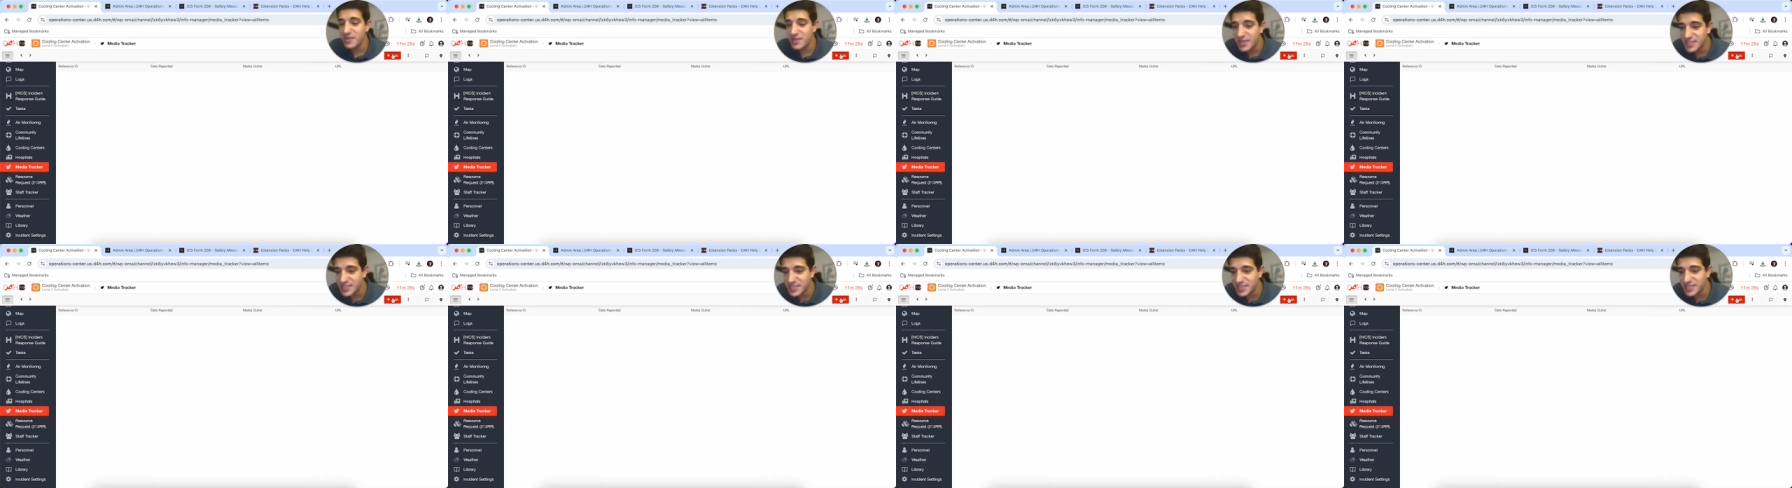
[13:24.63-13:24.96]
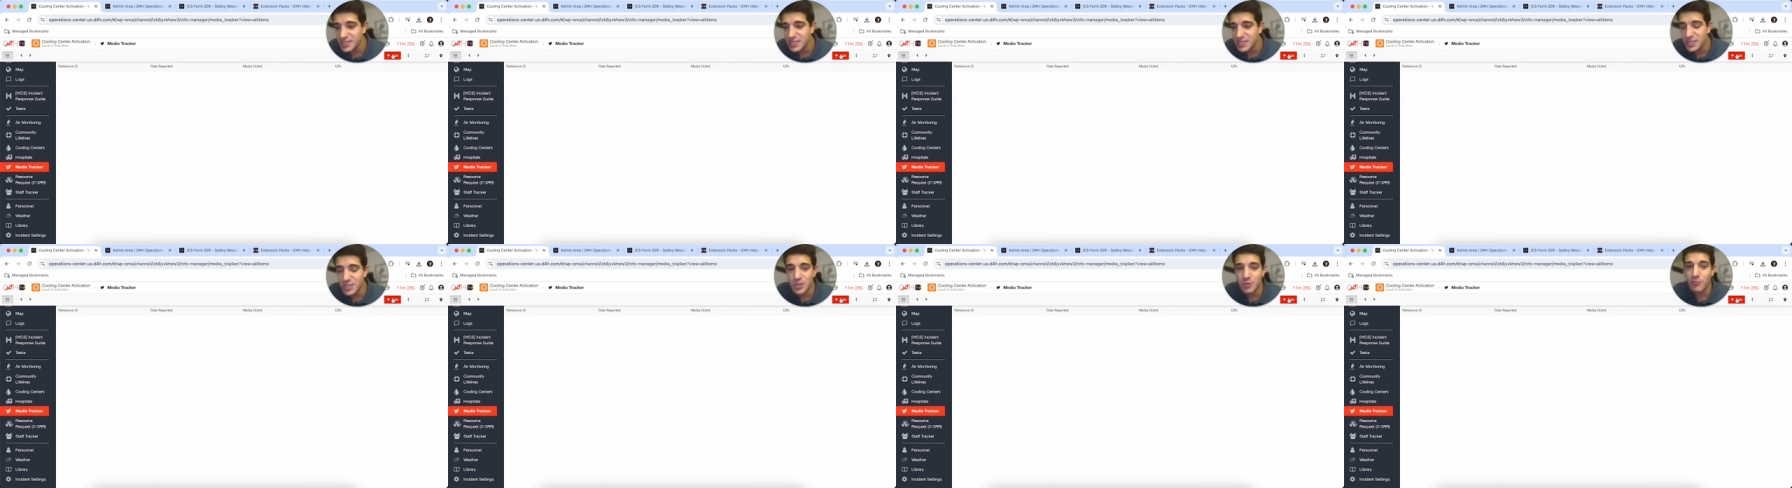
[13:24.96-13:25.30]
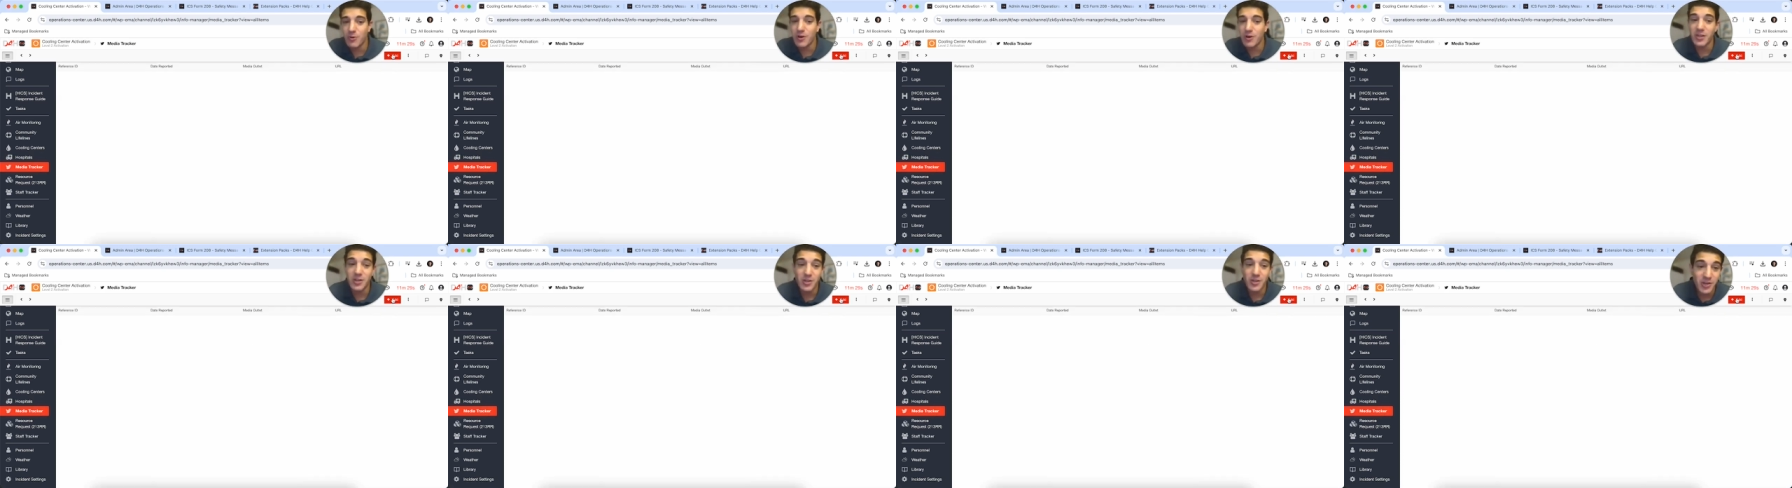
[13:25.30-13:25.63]
This is a new
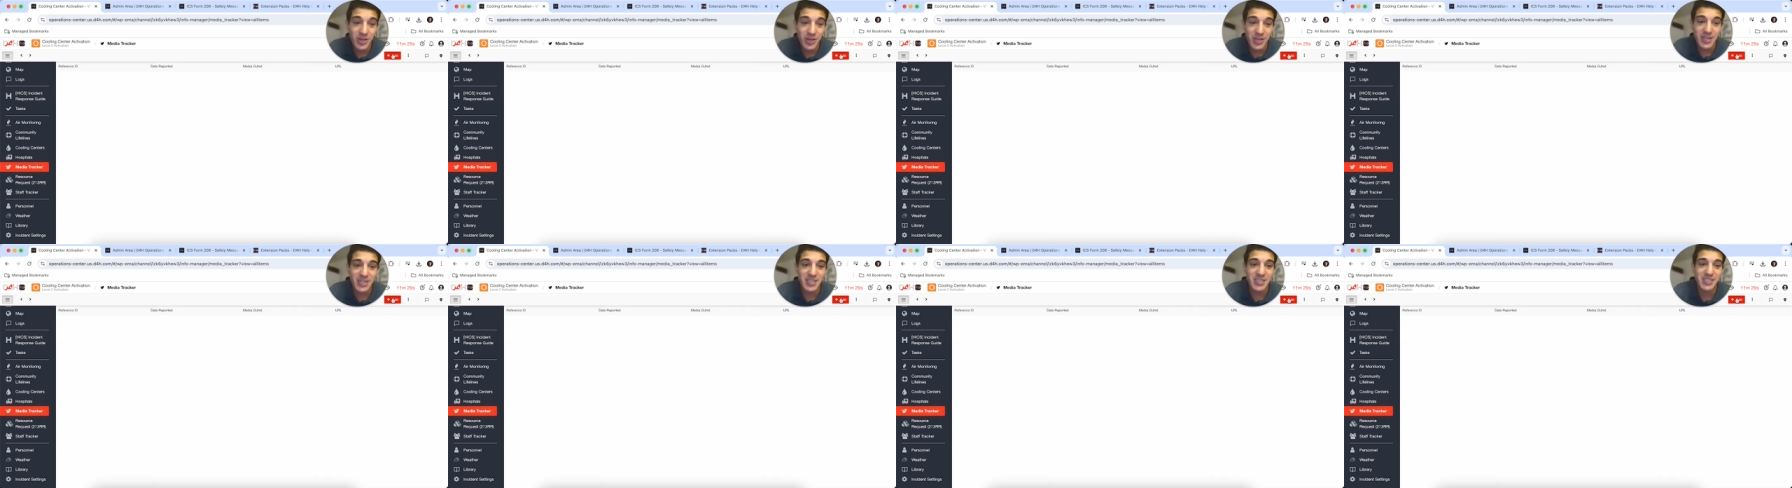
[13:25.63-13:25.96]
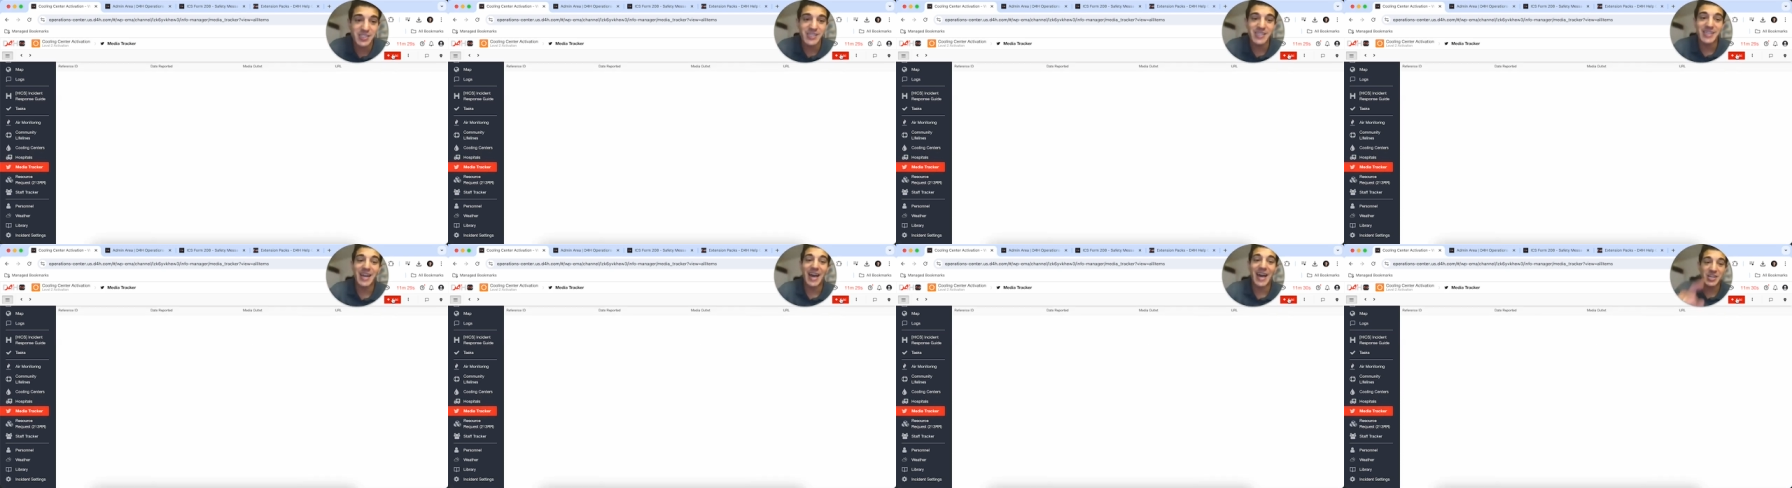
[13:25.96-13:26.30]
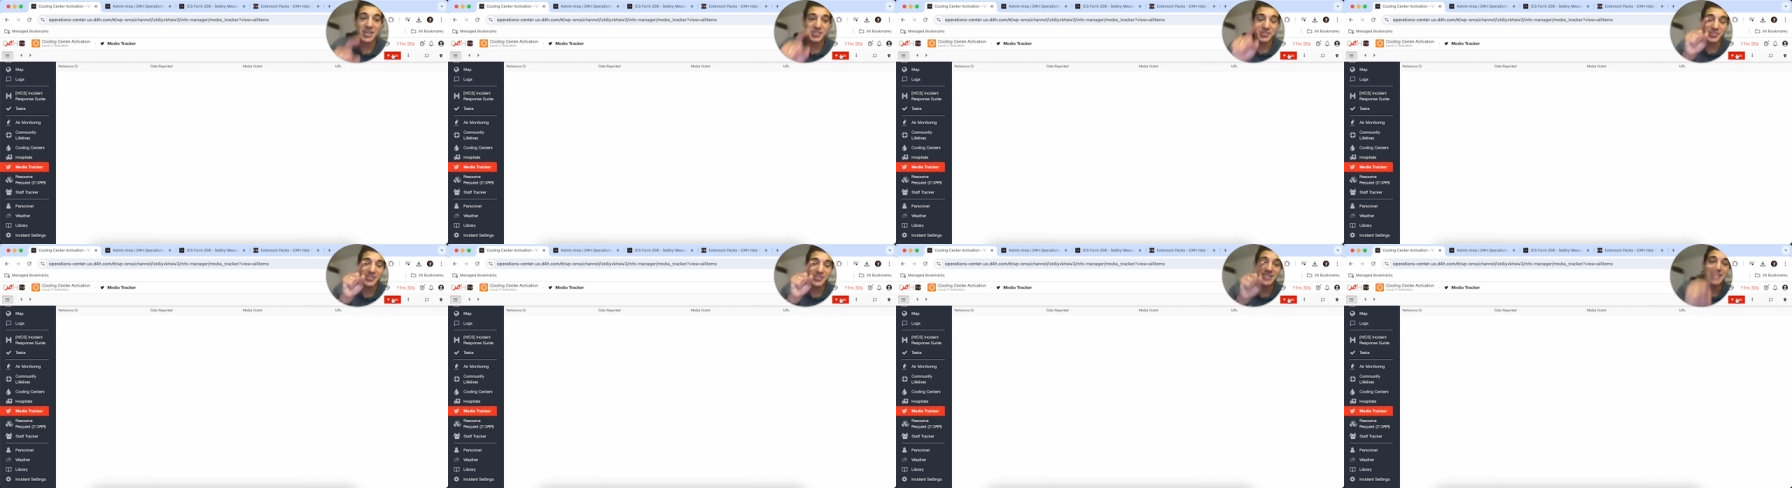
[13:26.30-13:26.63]
one. You're going to see it
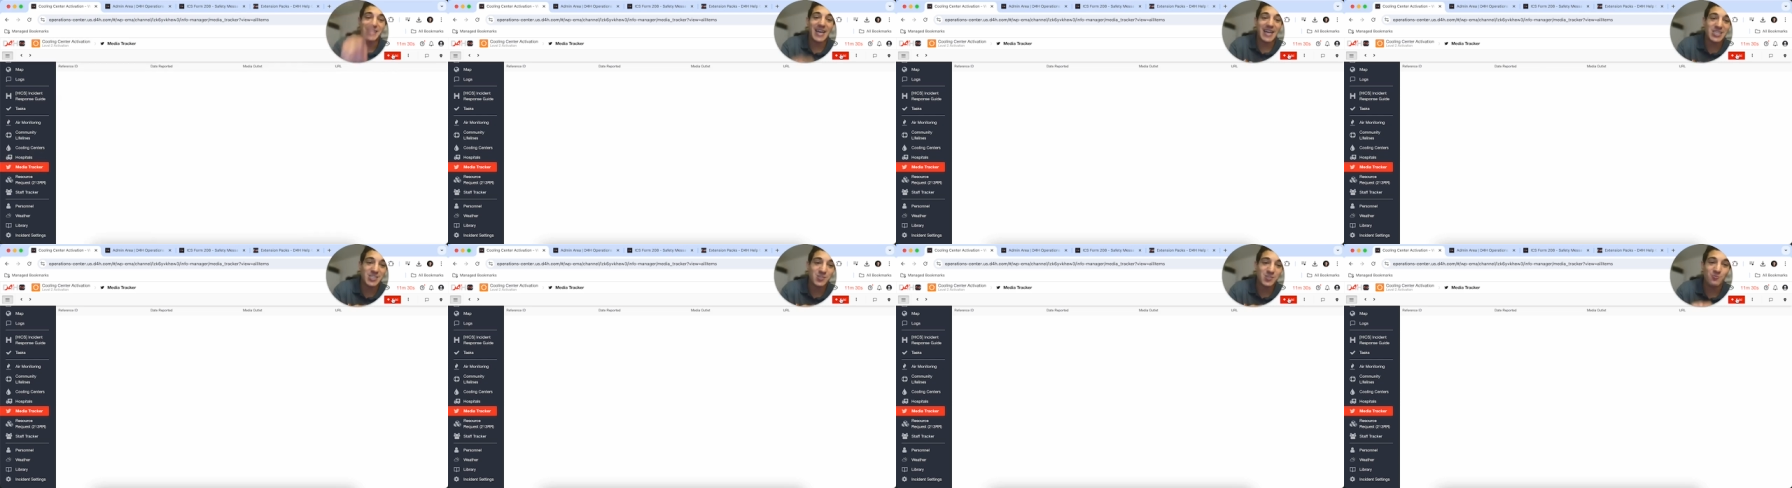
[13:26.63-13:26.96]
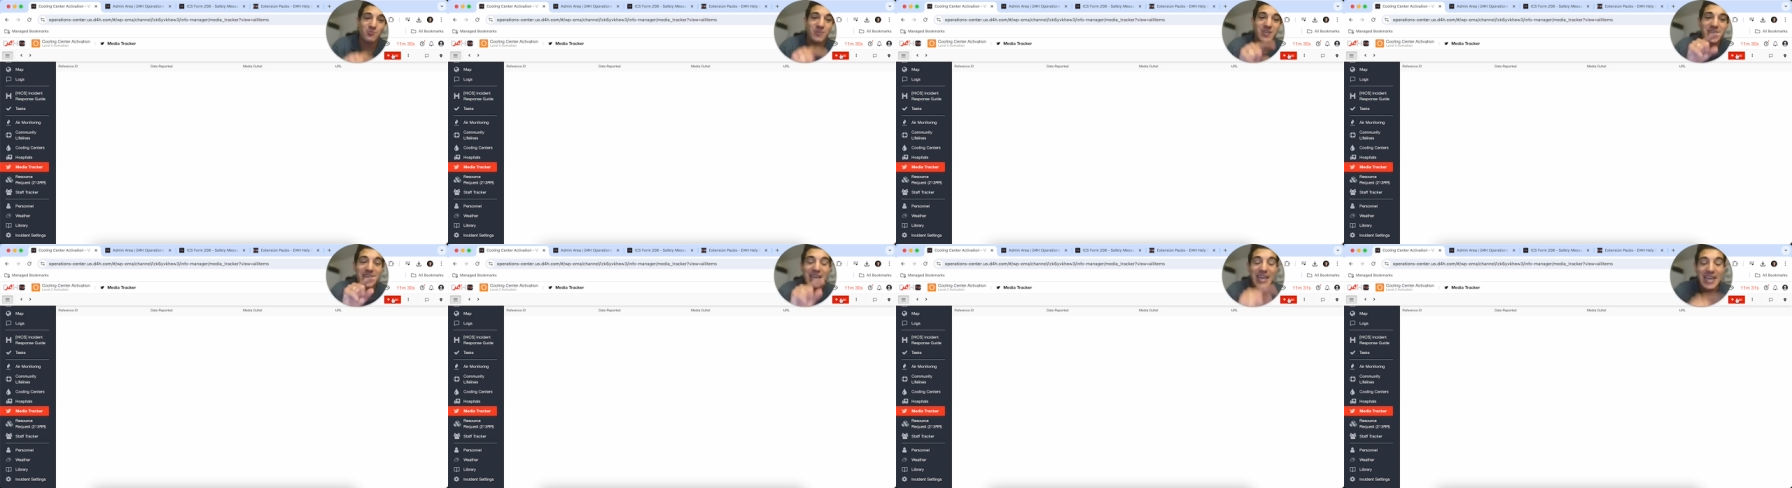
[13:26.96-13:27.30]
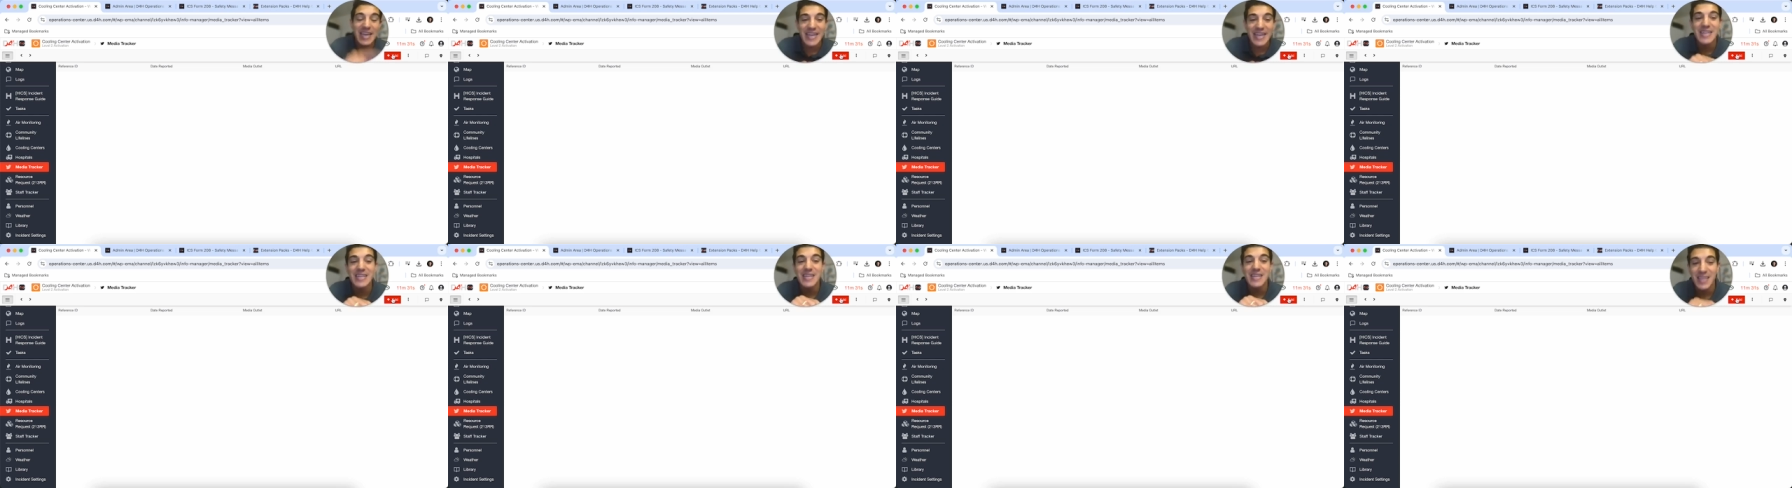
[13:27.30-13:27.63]
actually next week
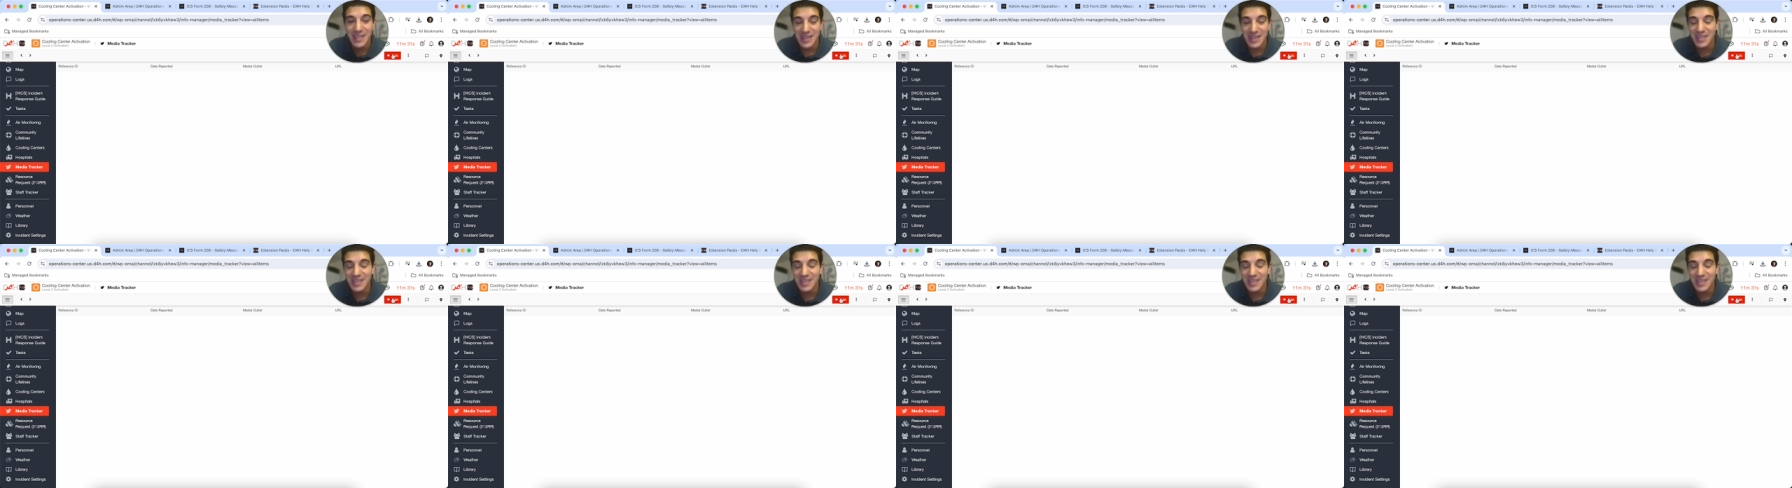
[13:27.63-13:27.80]
in